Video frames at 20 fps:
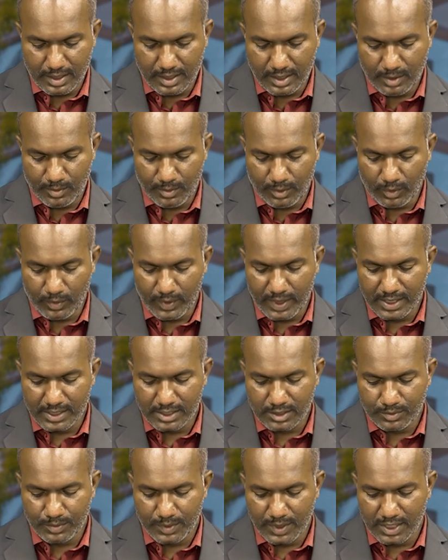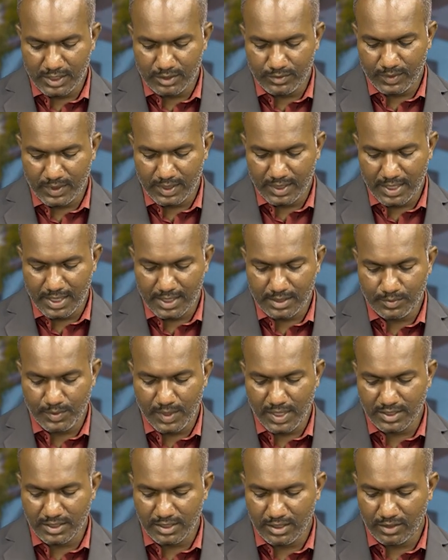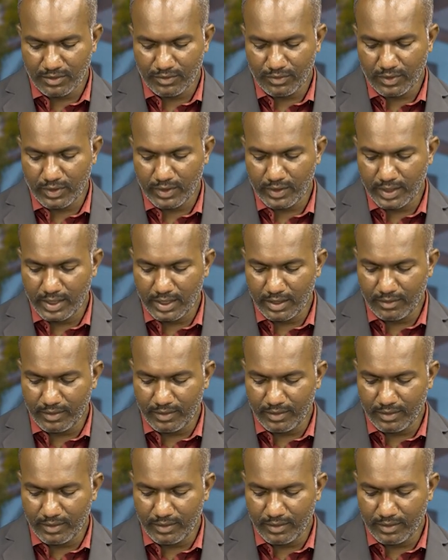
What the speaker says: It provides space for the expansion of oil